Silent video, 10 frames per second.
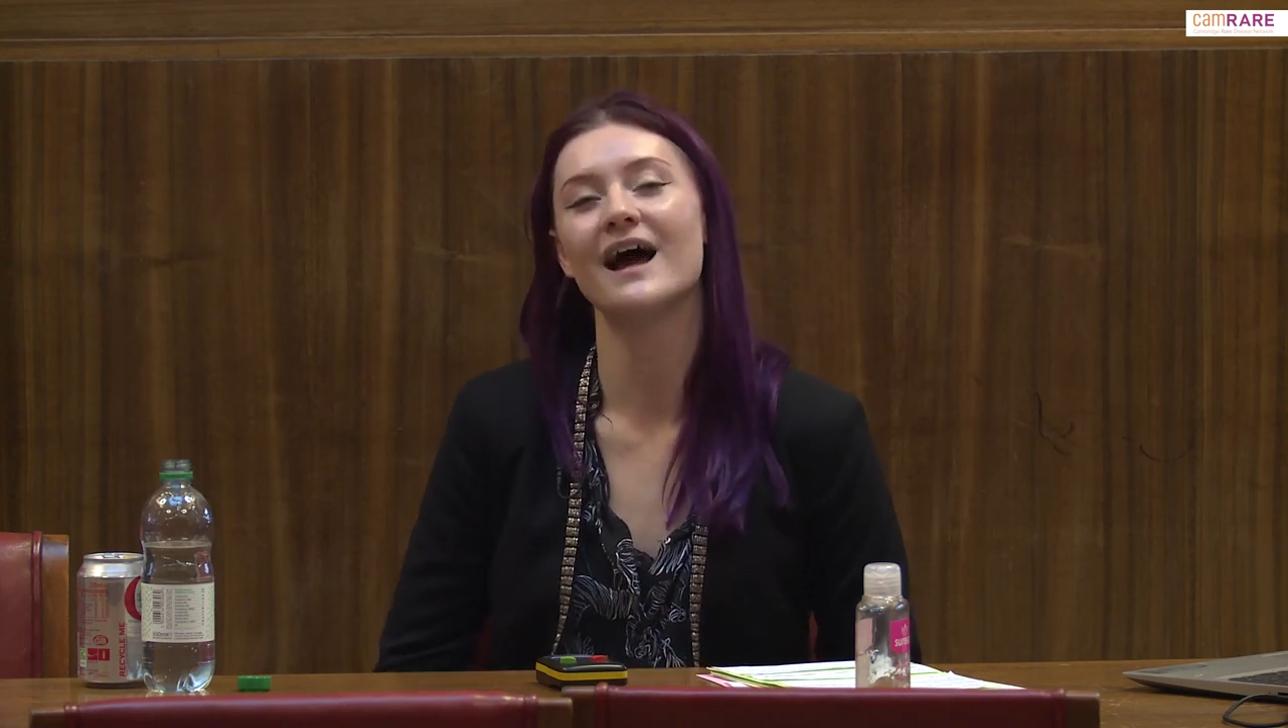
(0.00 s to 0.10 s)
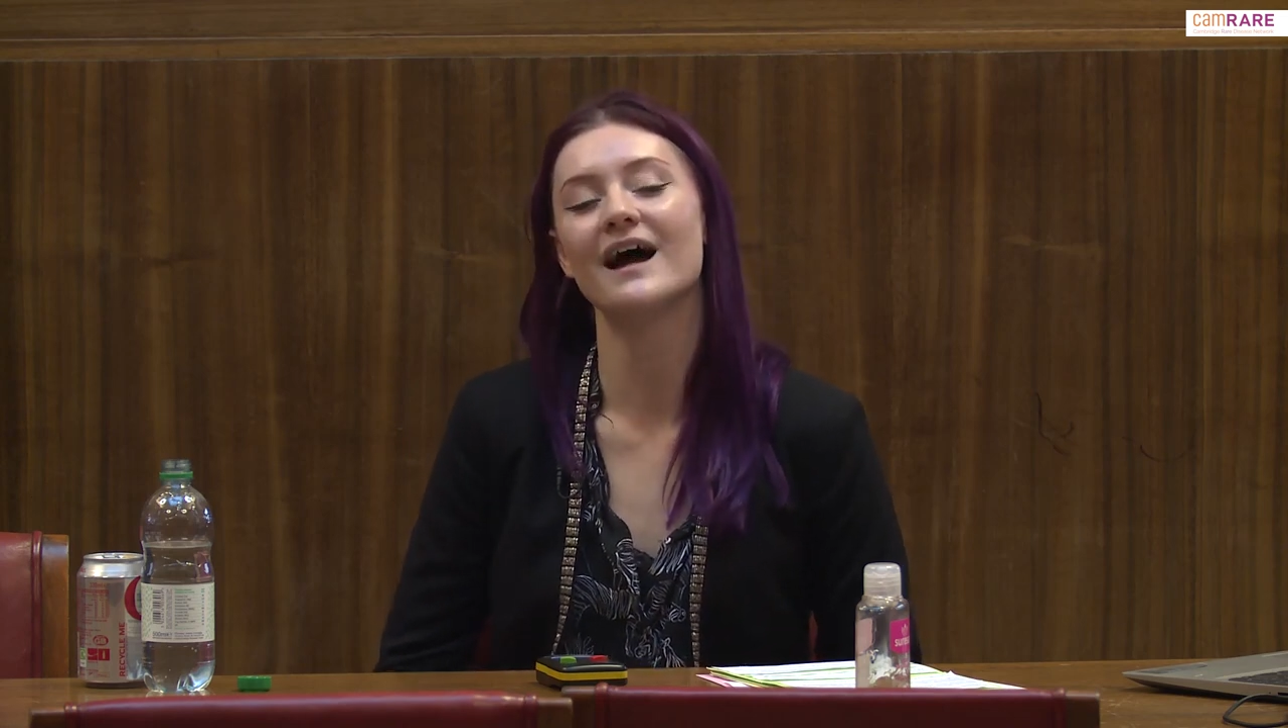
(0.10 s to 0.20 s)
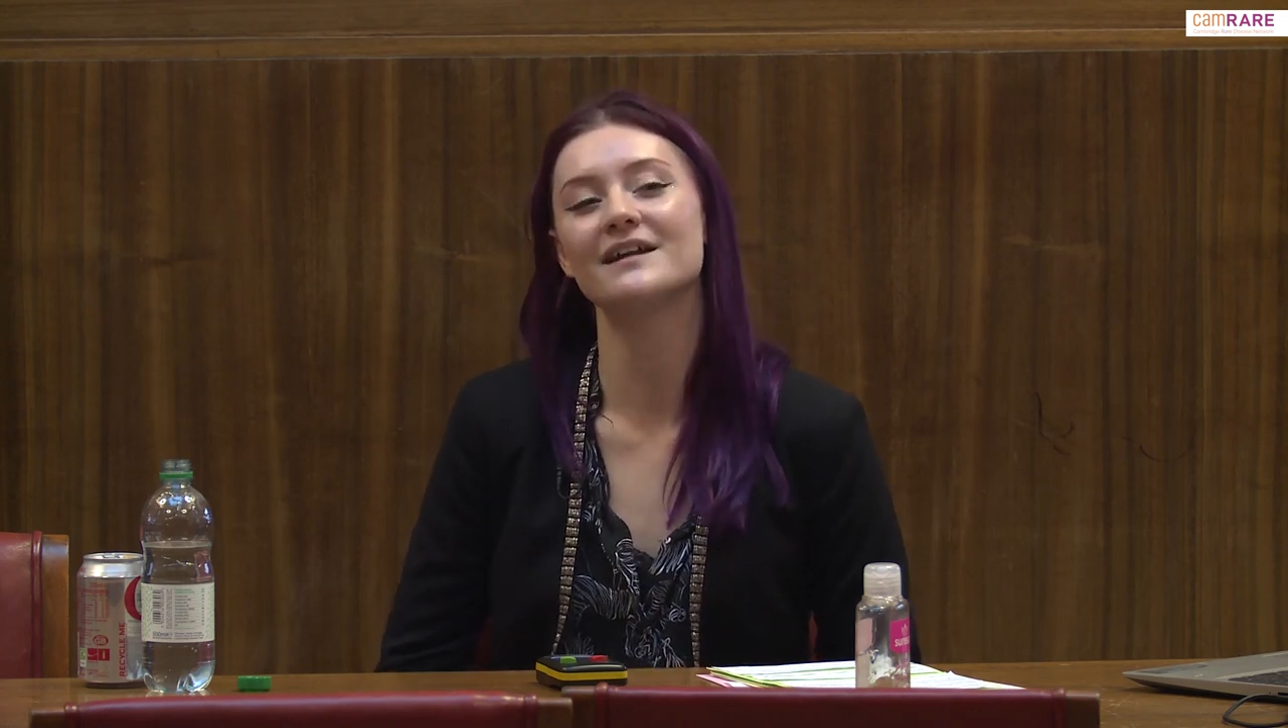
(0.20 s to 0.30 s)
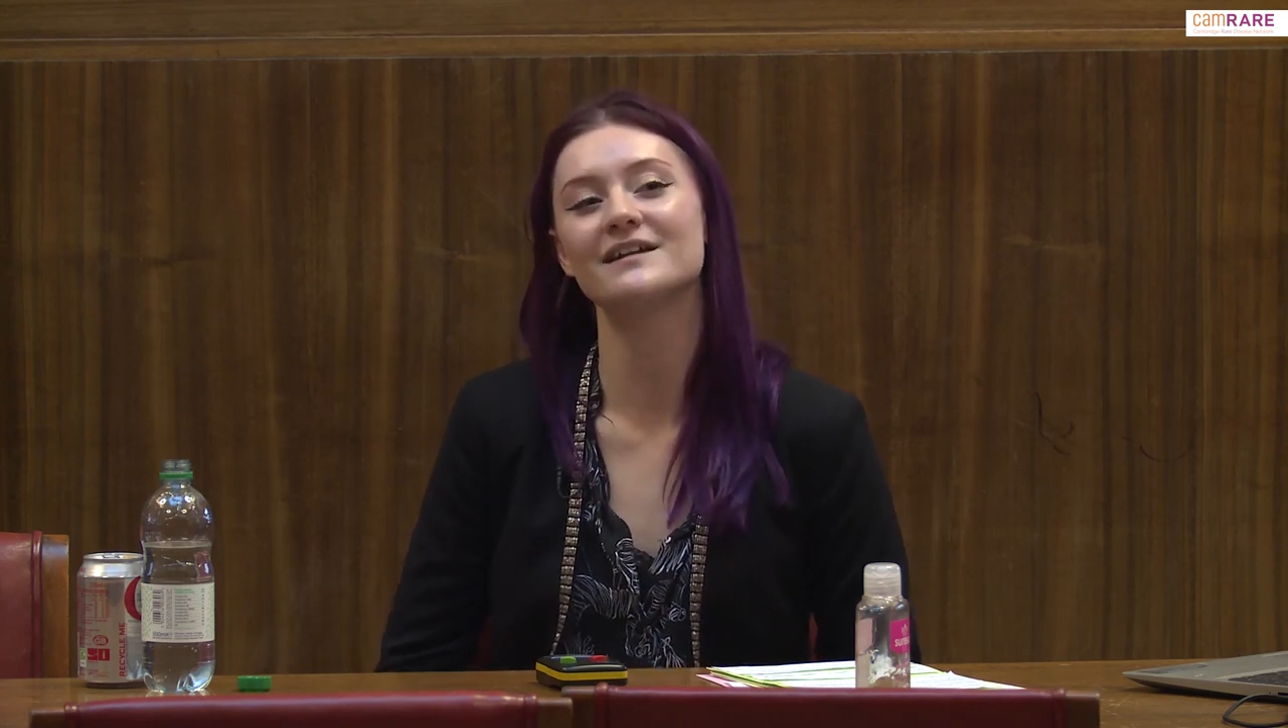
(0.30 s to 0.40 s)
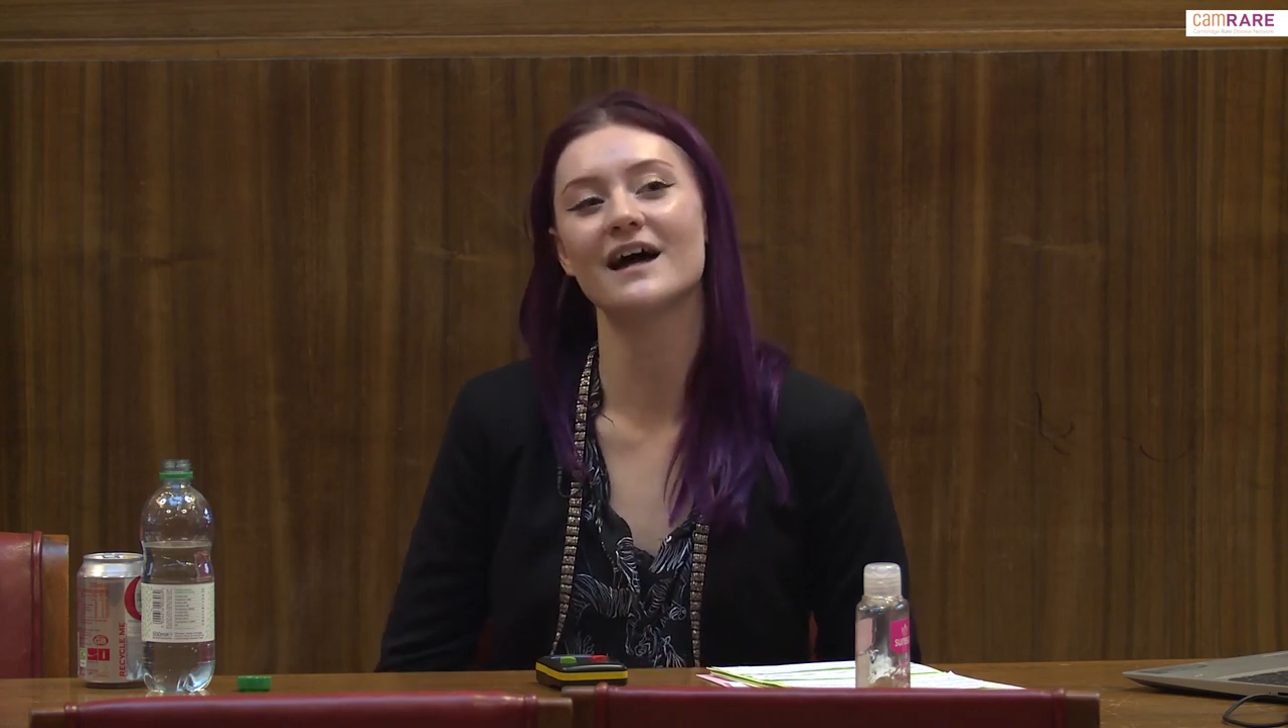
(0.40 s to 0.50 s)

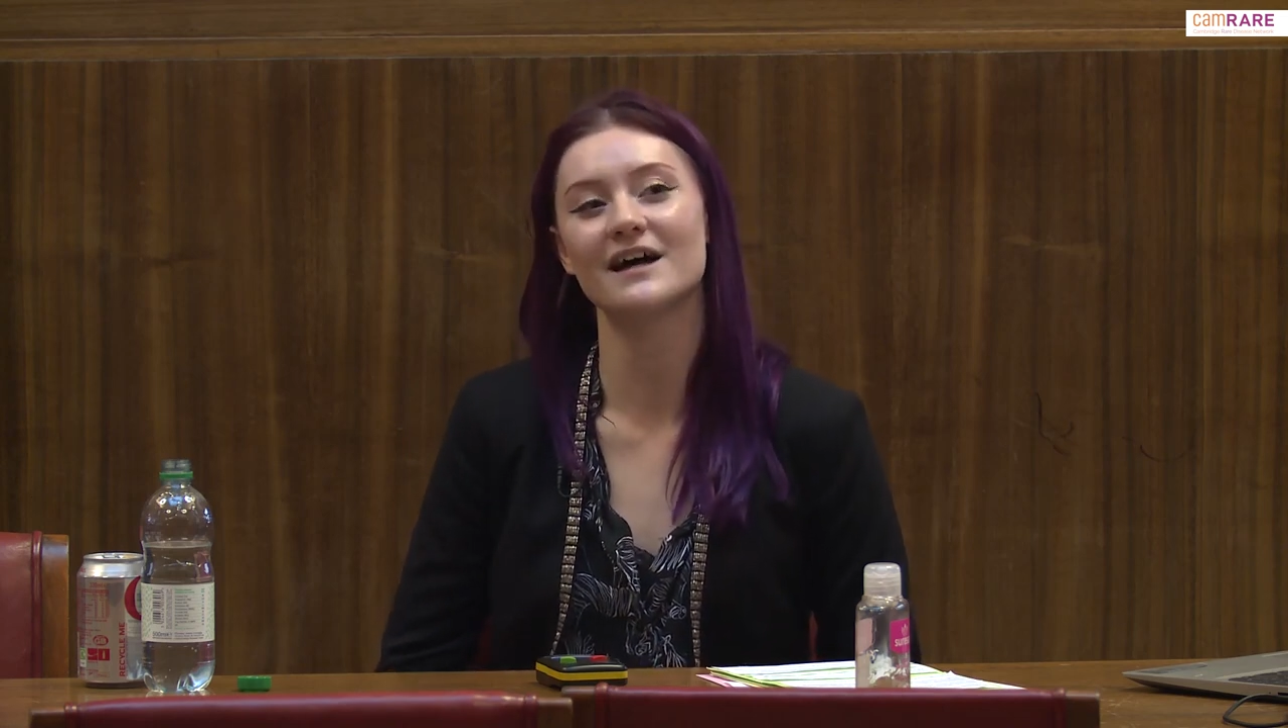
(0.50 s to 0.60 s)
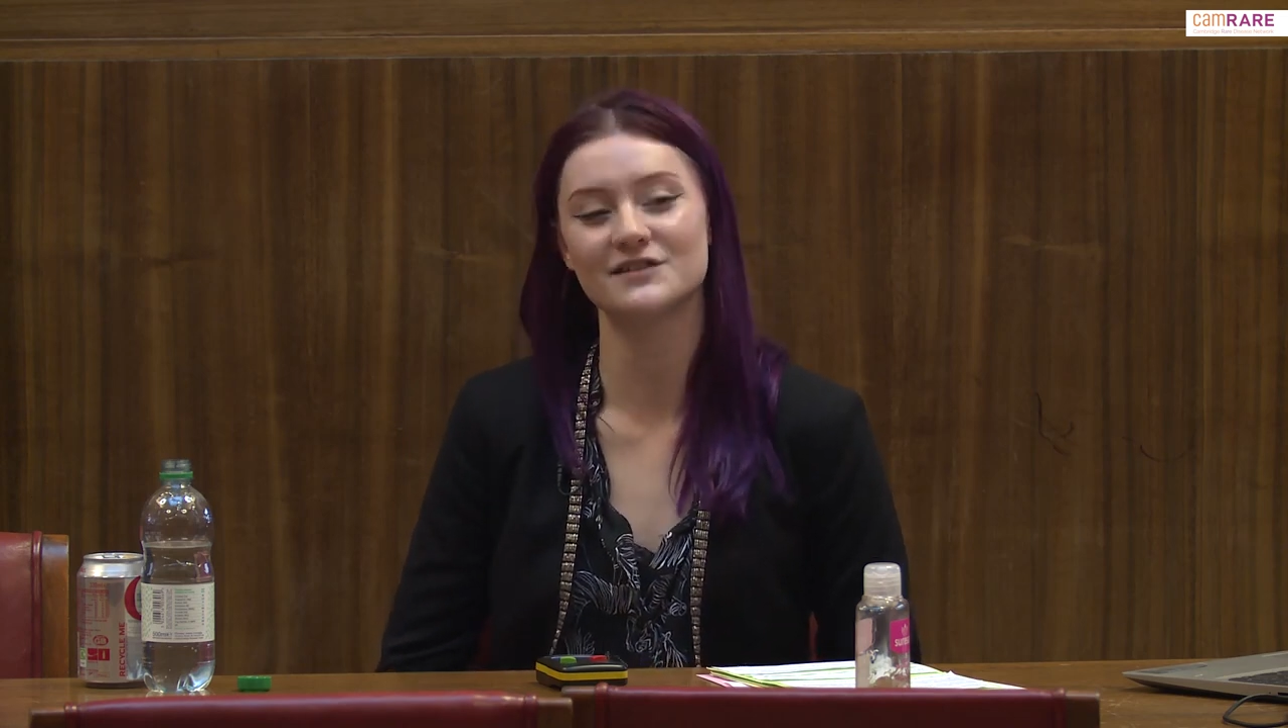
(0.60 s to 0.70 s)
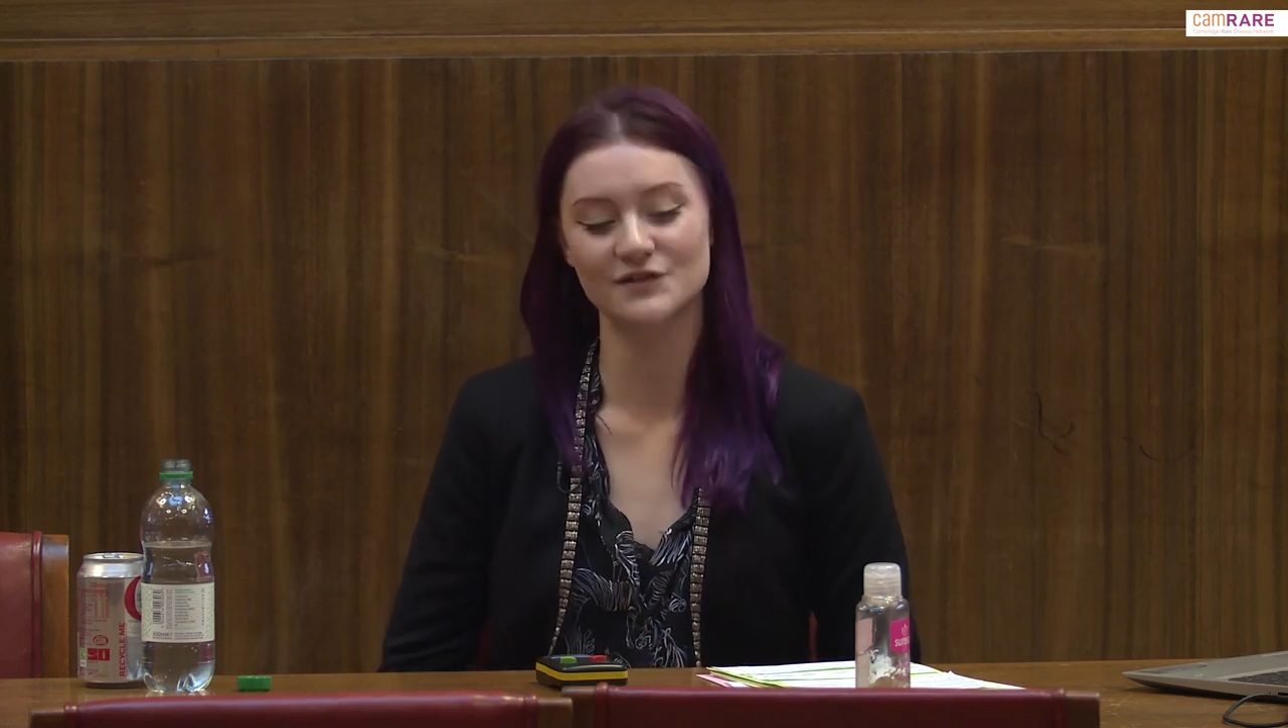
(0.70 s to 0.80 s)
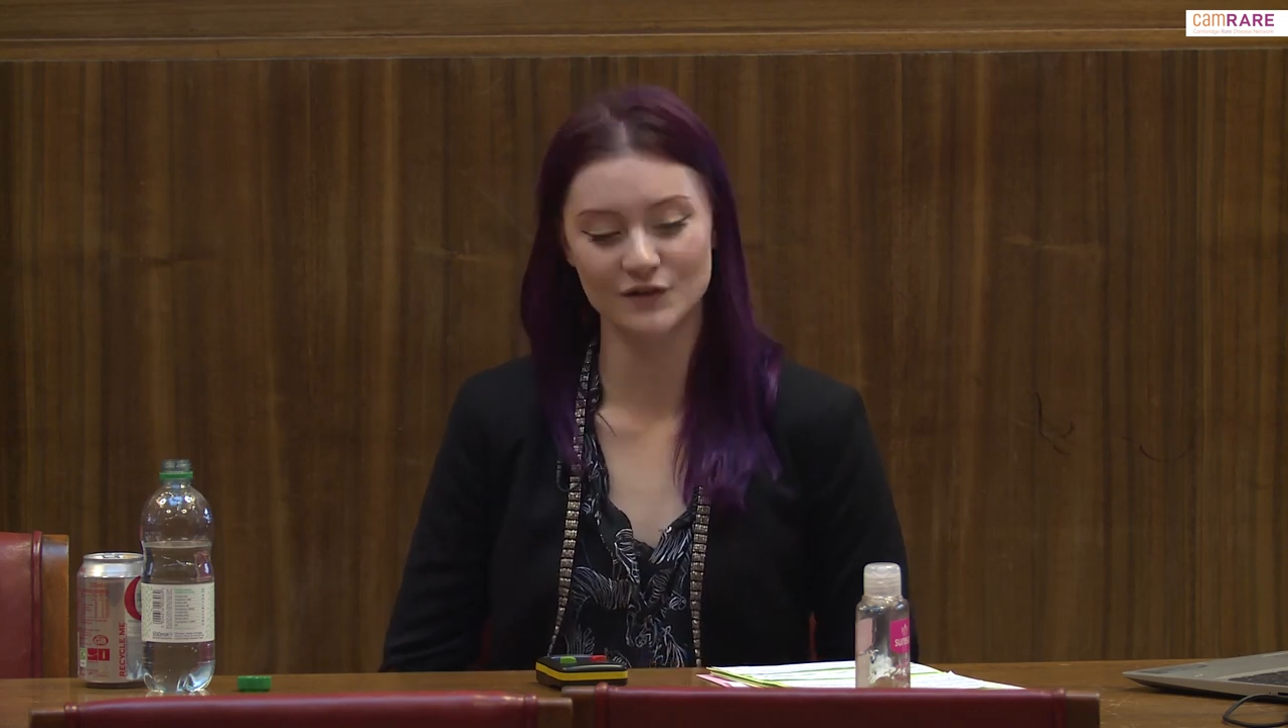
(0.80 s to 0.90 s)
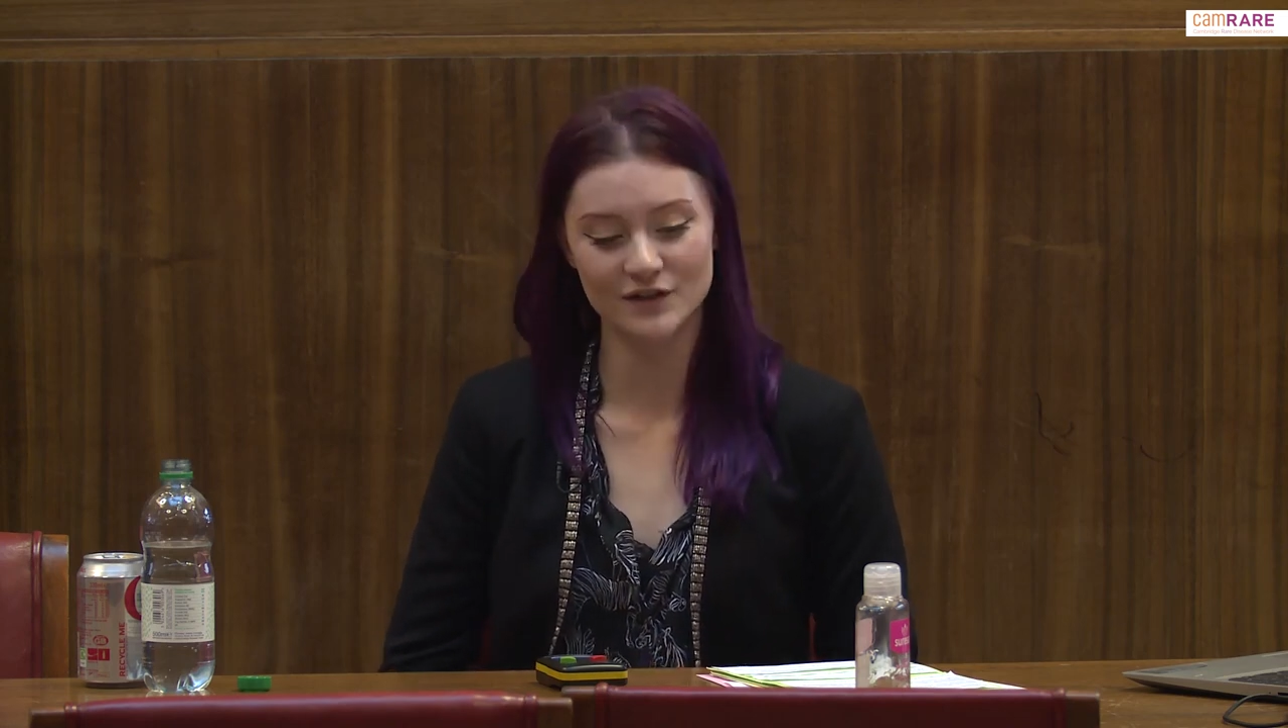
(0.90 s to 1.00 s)
And as soon